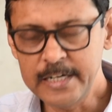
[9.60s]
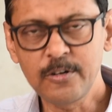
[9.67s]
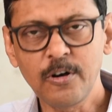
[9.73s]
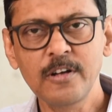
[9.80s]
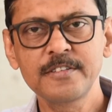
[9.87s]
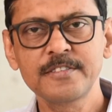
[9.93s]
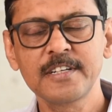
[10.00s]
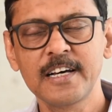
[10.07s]
It
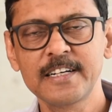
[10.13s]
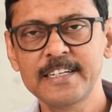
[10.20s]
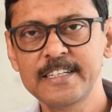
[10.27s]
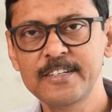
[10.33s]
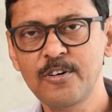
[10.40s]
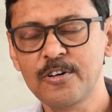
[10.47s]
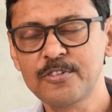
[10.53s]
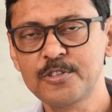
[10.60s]
all started
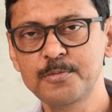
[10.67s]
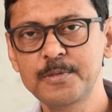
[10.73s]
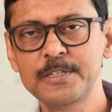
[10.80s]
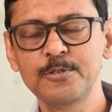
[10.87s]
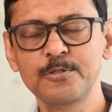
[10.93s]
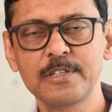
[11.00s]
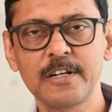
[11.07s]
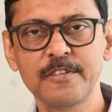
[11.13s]
in October
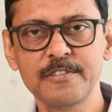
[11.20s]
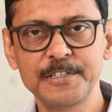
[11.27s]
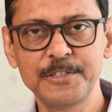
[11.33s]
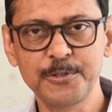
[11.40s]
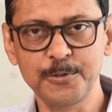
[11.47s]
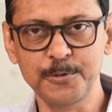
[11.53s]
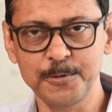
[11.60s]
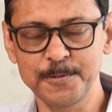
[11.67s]

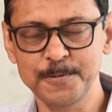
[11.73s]
2002.